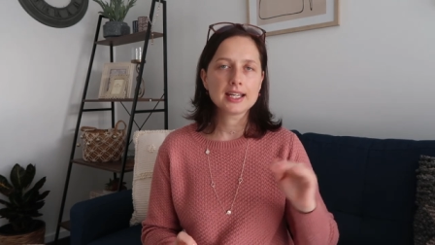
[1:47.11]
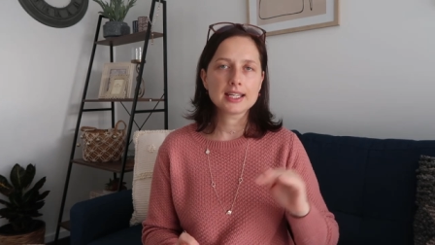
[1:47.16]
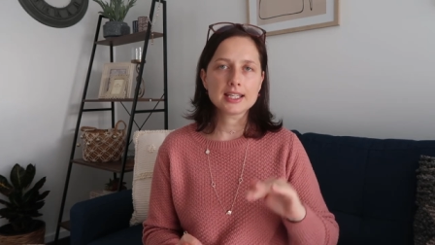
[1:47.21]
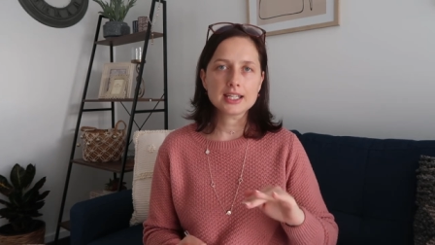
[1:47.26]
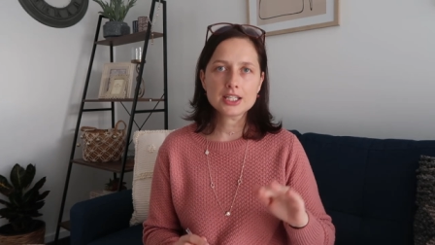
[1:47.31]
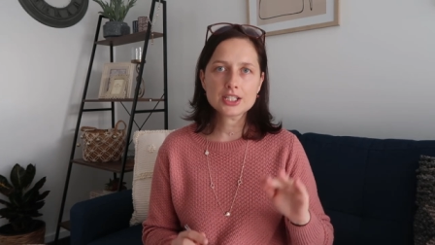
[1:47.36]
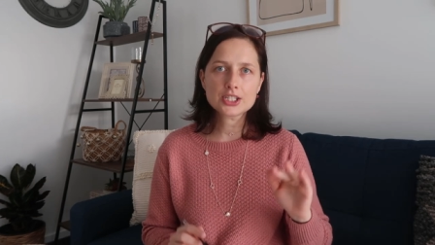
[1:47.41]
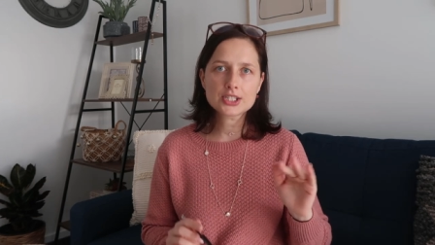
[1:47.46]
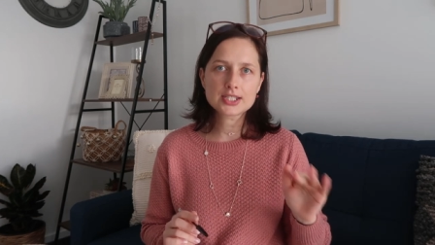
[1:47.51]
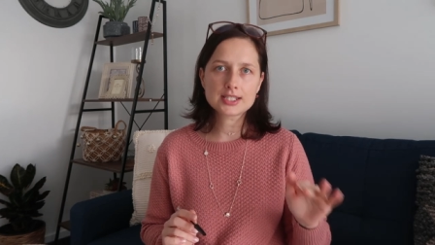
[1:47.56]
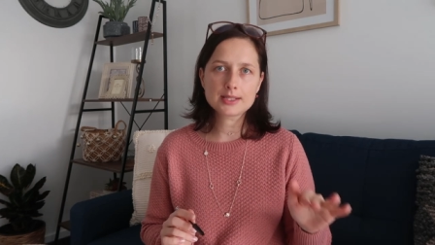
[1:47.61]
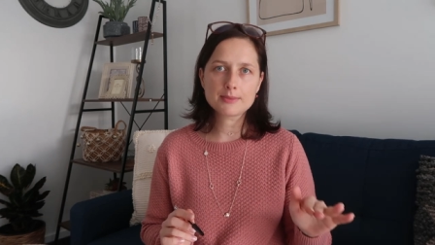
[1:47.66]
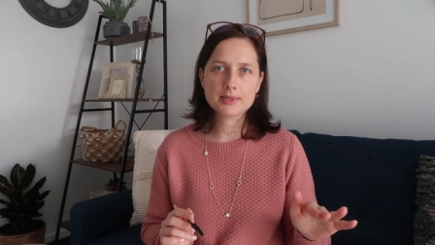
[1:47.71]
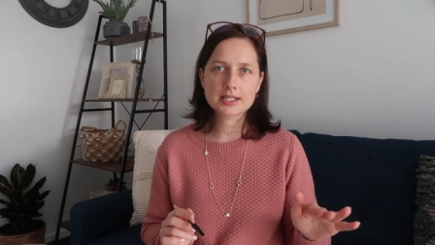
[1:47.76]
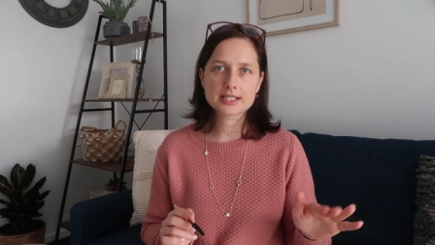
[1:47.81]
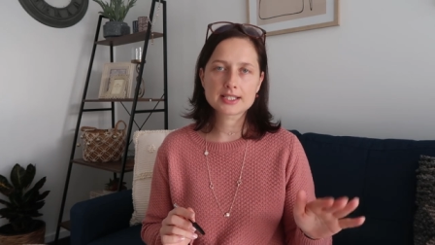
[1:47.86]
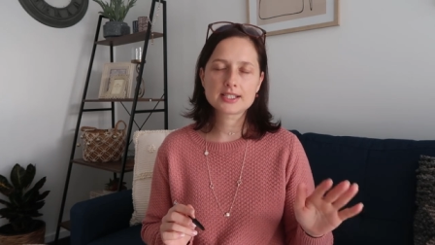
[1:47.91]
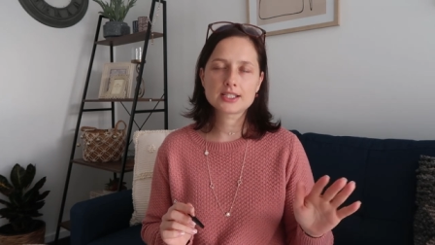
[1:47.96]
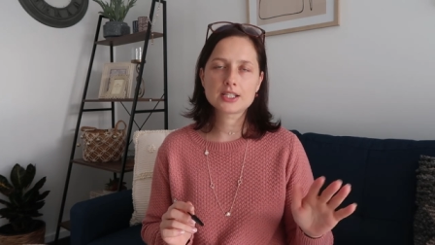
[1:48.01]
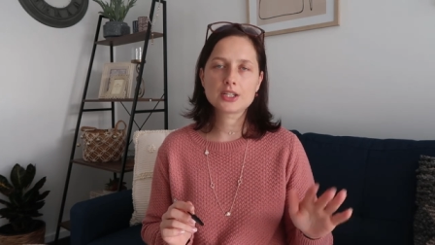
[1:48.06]
Each
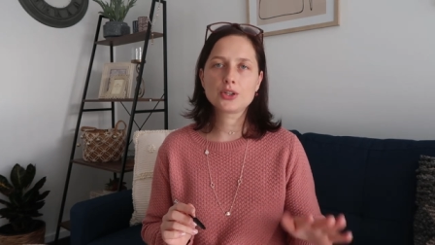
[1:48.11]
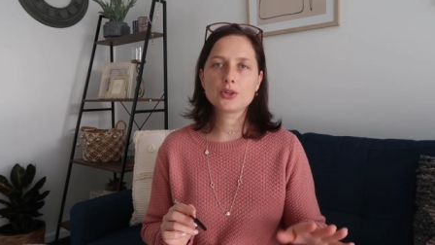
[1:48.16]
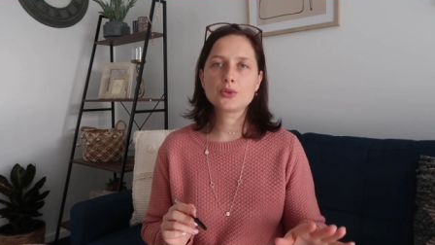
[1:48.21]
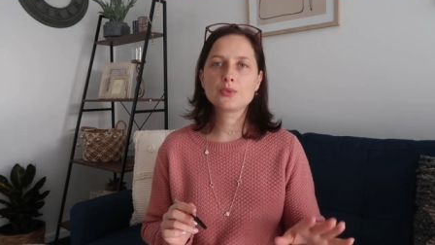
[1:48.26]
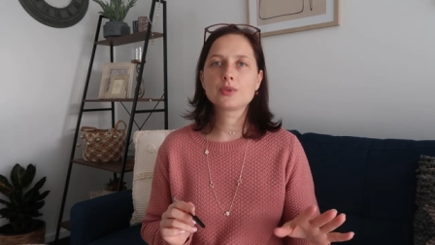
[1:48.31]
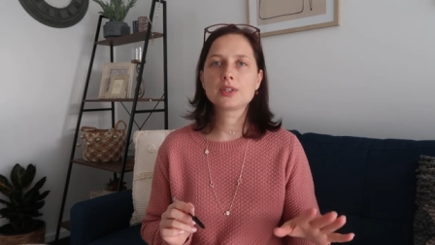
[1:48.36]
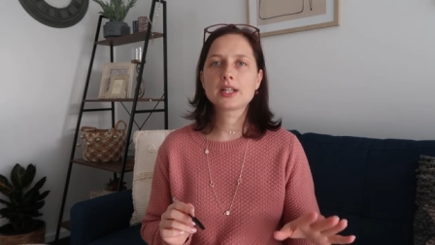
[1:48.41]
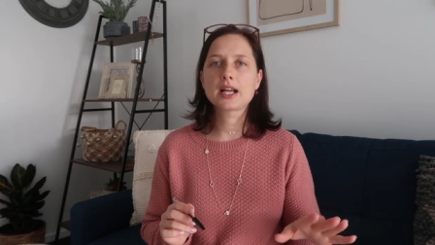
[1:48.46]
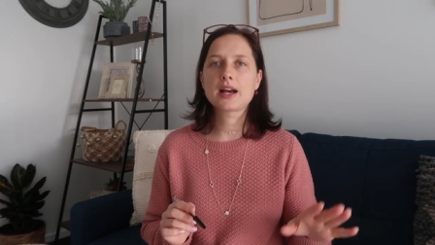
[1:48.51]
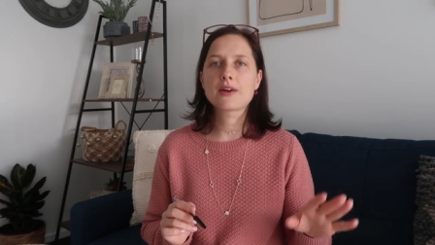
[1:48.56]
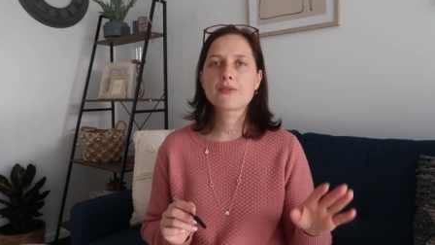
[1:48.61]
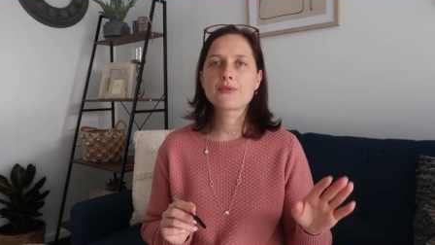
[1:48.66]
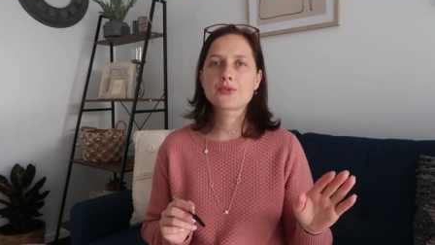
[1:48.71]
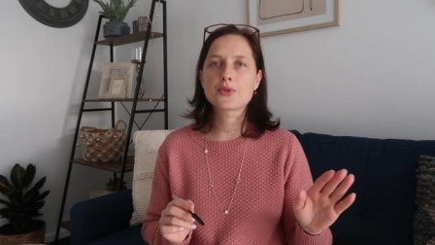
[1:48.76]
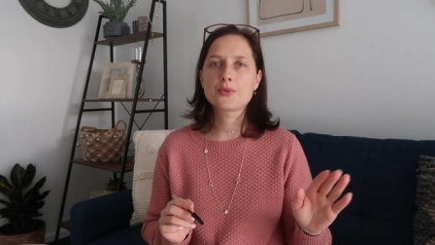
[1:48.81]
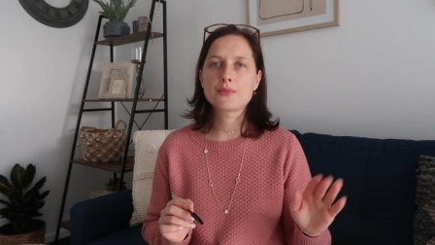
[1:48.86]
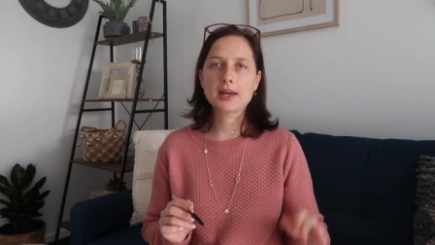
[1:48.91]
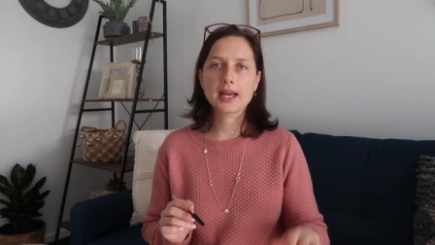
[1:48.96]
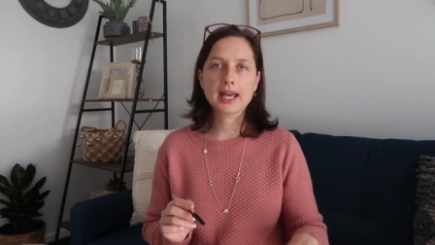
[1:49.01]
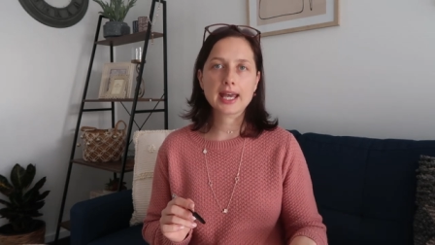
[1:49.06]
semester you will have
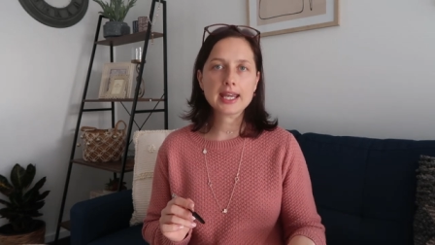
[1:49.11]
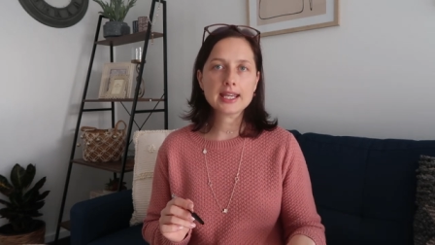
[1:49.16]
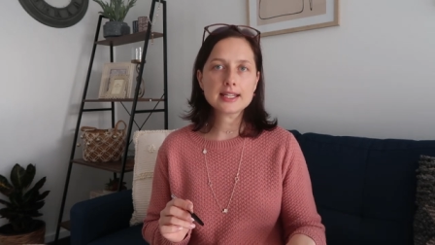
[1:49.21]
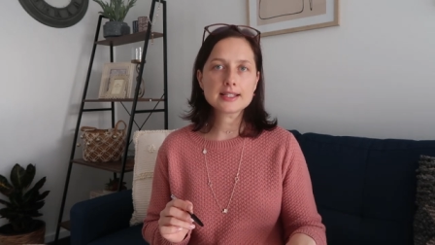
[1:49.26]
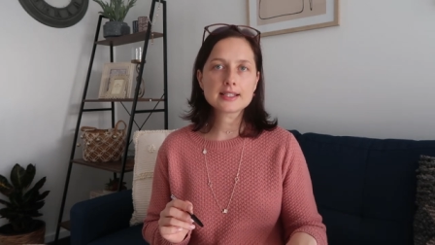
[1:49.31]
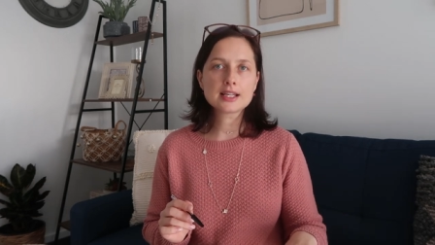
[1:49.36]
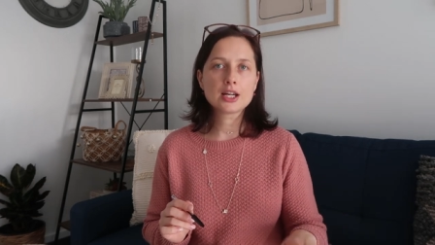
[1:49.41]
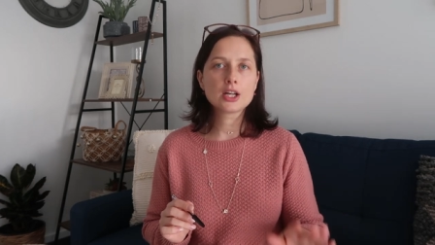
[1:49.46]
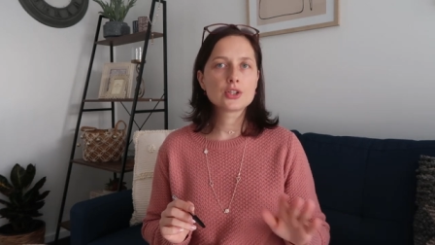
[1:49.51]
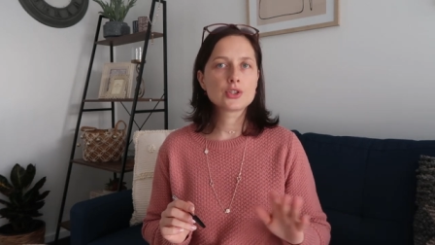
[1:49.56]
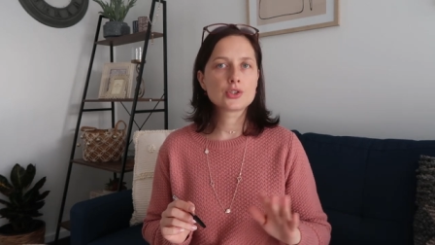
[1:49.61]
from eight